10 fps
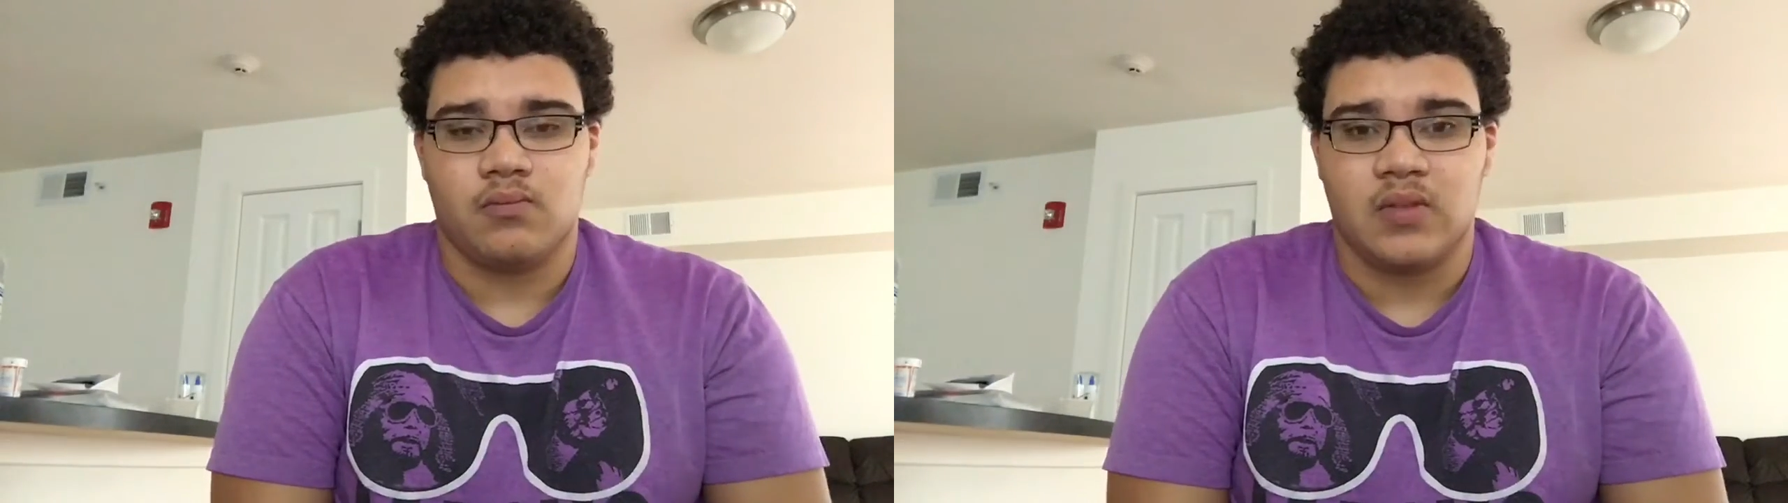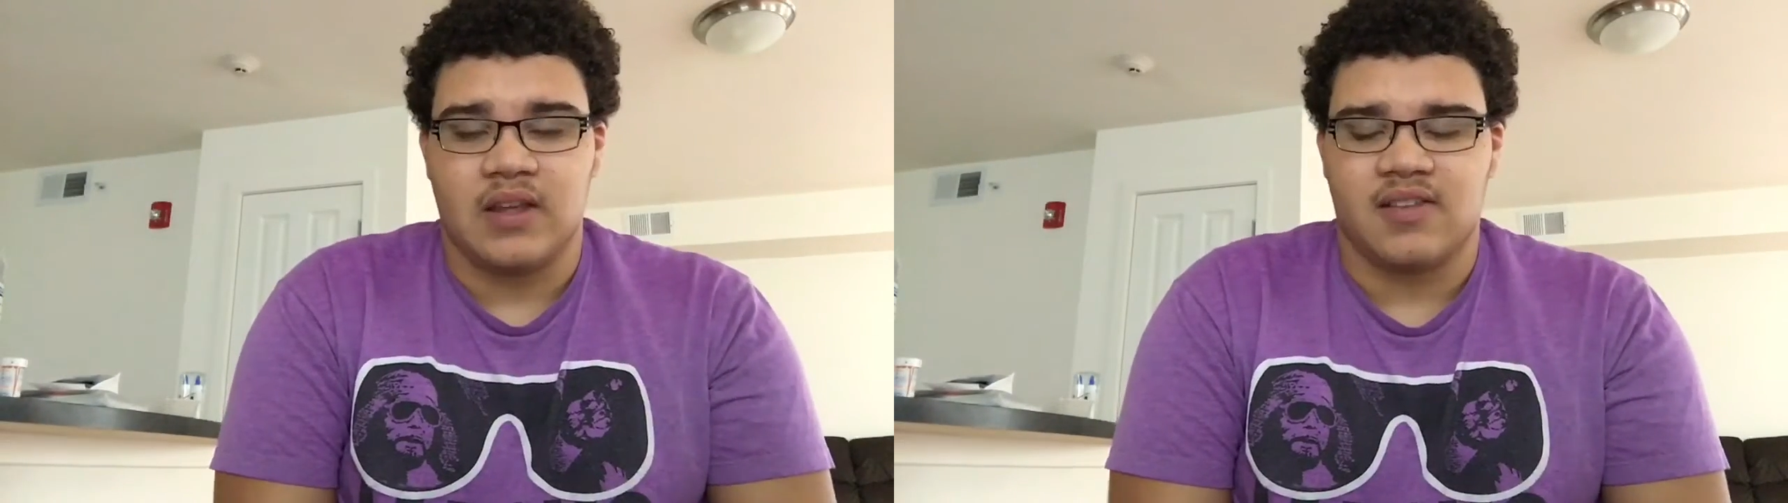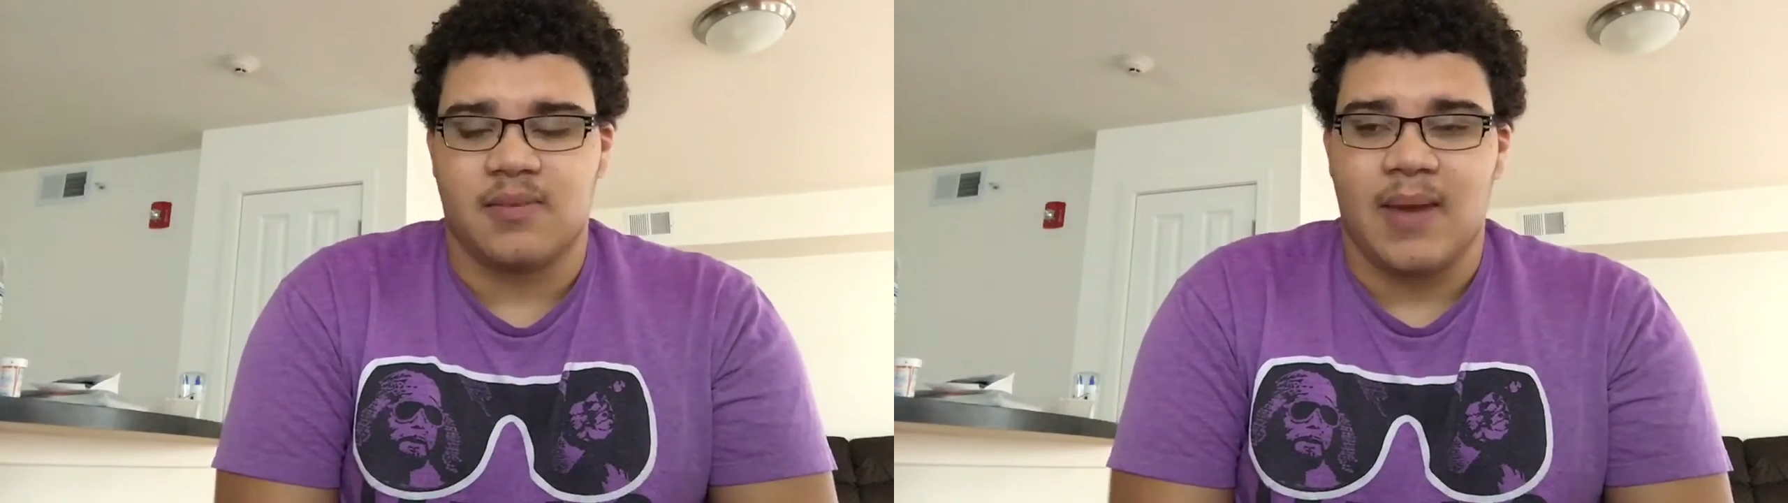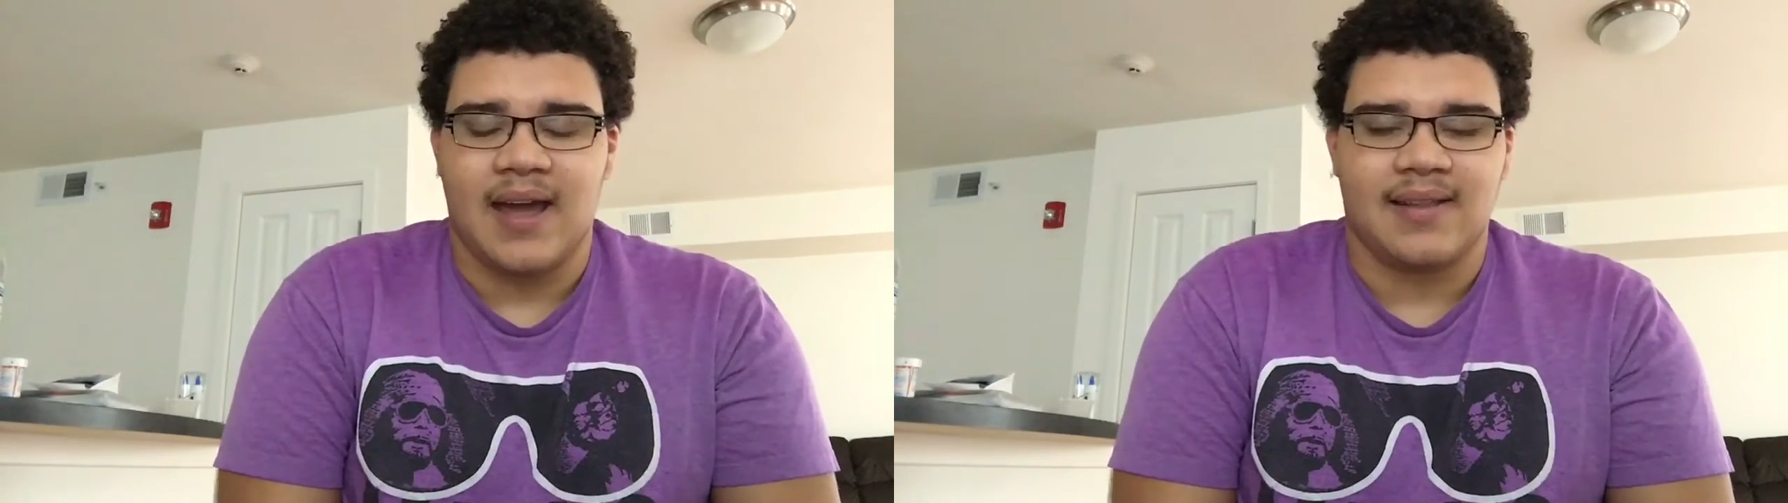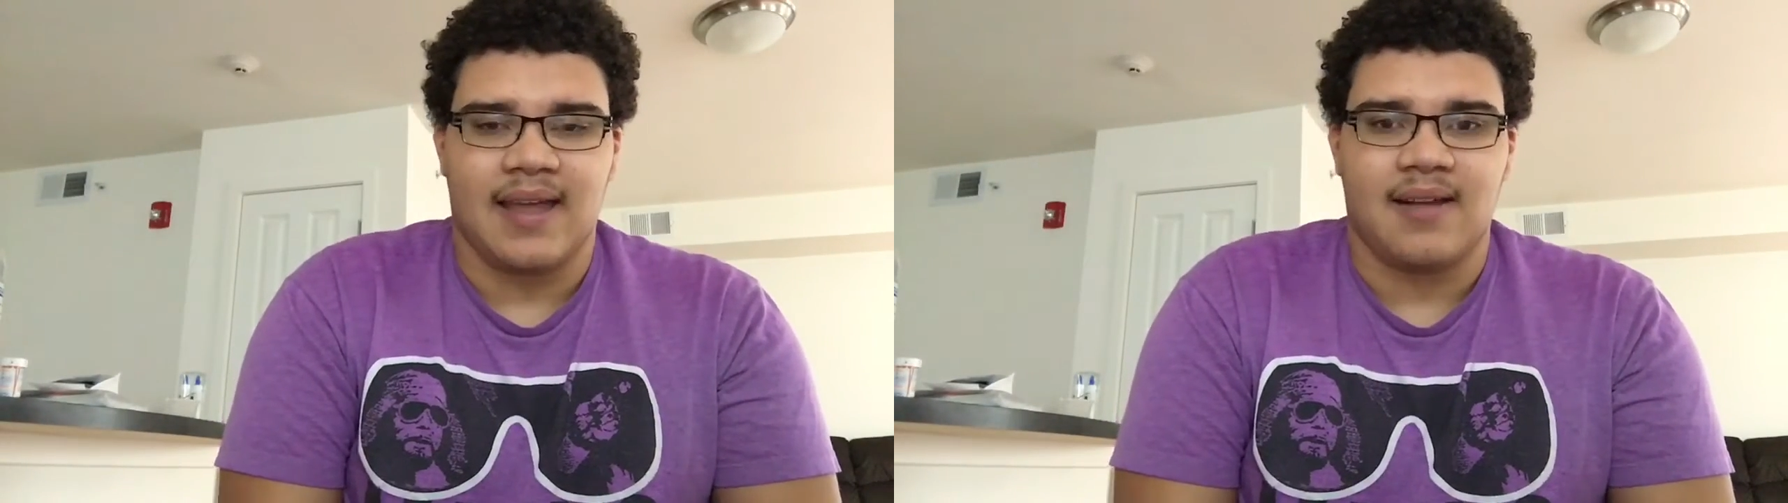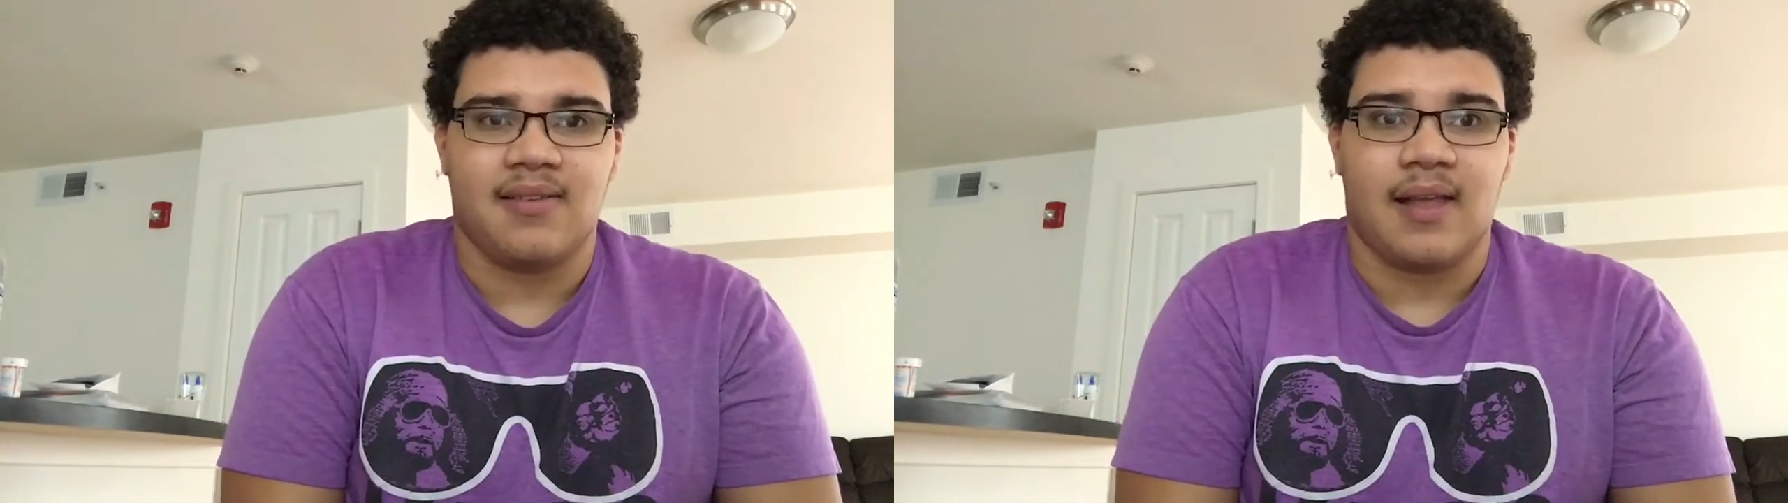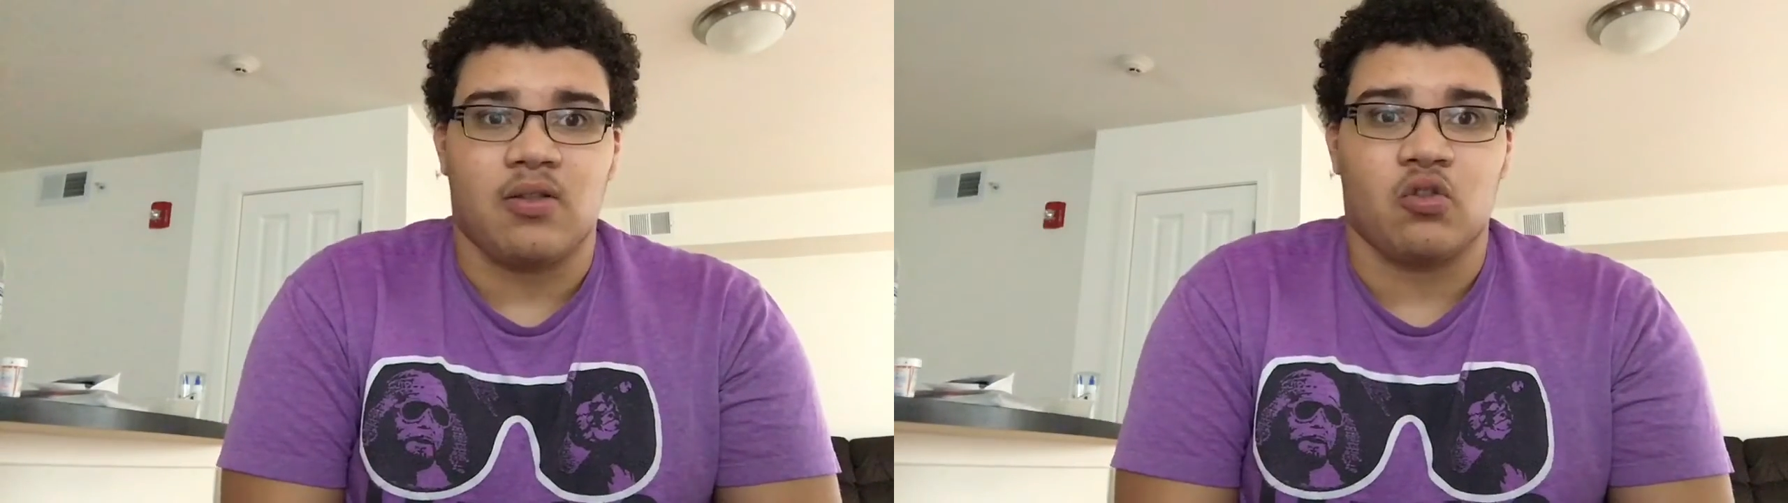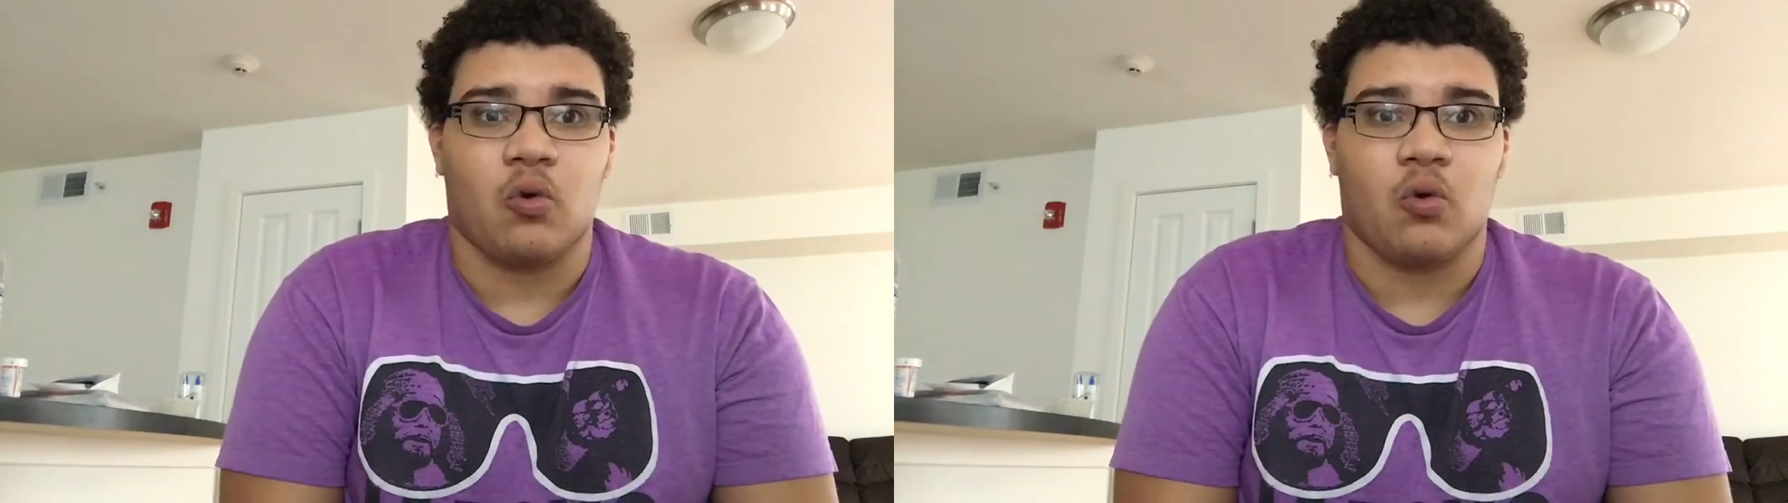these SmackDowns that